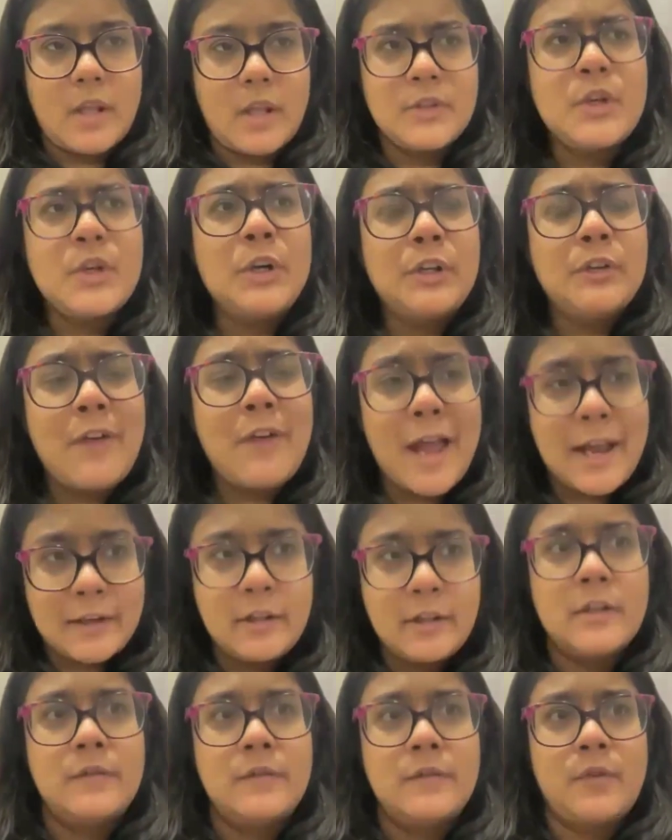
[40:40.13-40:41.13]
sort of
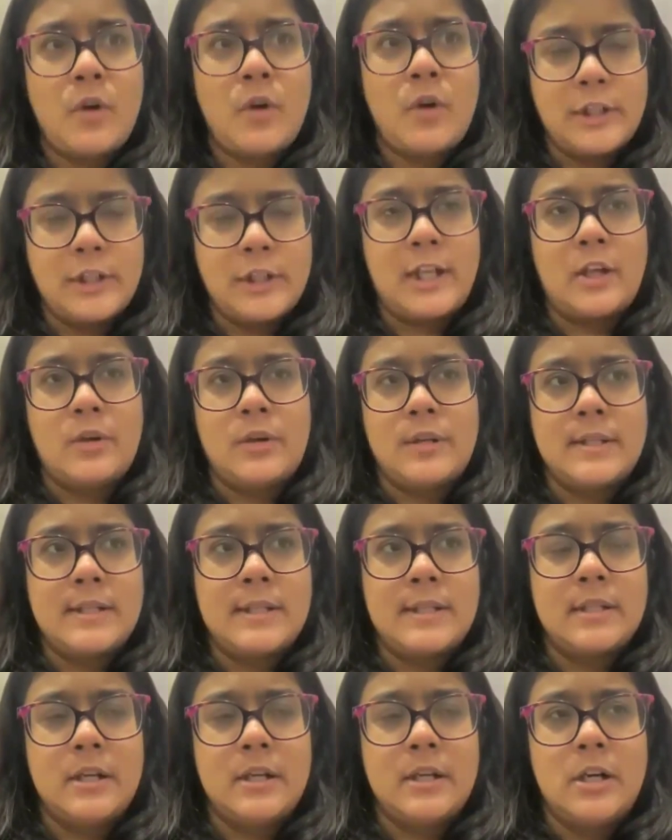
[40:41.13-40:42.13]
active on
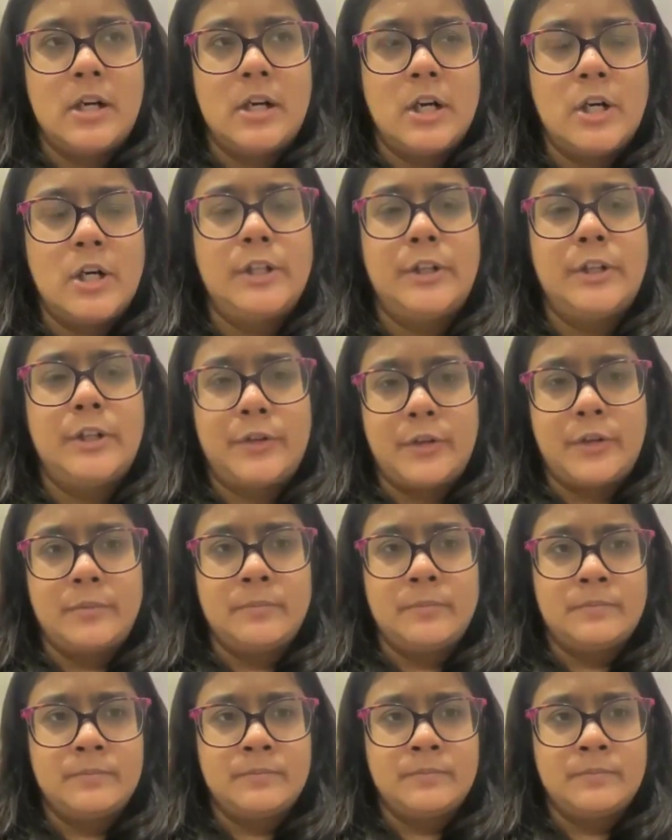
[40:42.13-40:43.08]
chaos uh, earlier on